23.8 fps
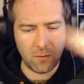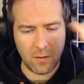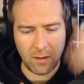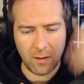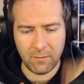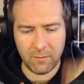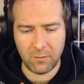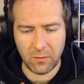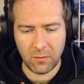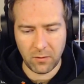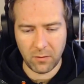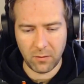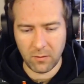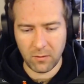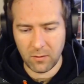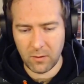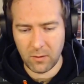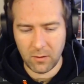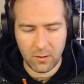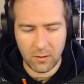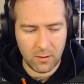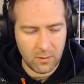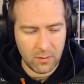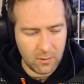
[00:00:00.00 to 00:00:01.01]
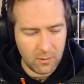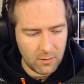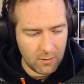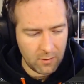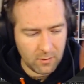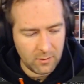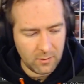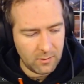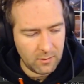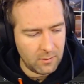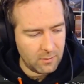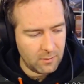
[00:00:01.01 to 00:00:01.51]
have the
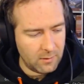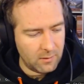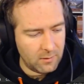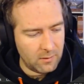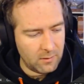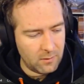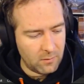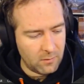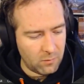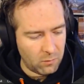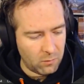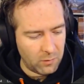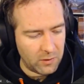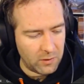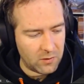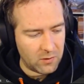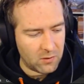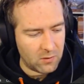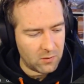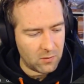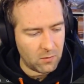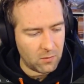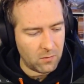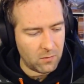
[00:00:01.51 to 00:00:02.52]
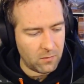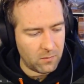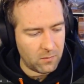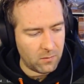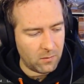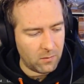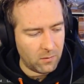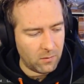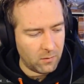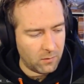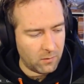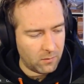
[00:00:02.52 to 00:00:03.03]
which
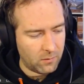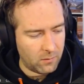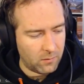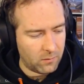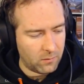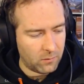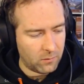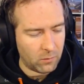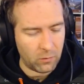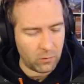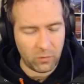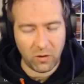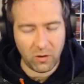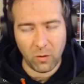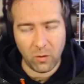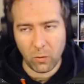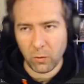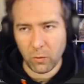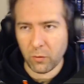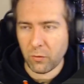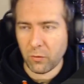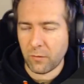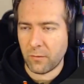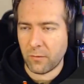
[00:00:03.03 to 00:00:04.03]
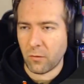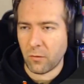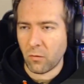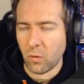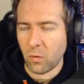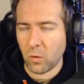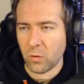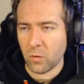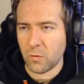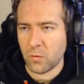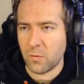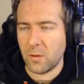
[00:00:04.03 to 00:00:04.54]
or the order of the
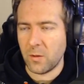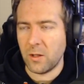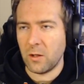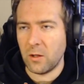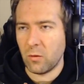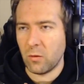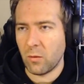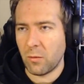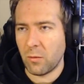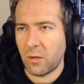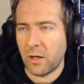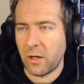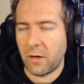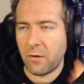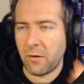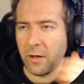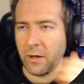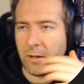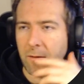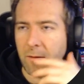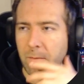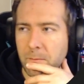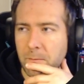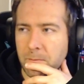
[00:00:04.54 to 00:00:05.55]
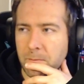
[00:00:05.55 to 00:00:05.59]
rules we need to apply, right?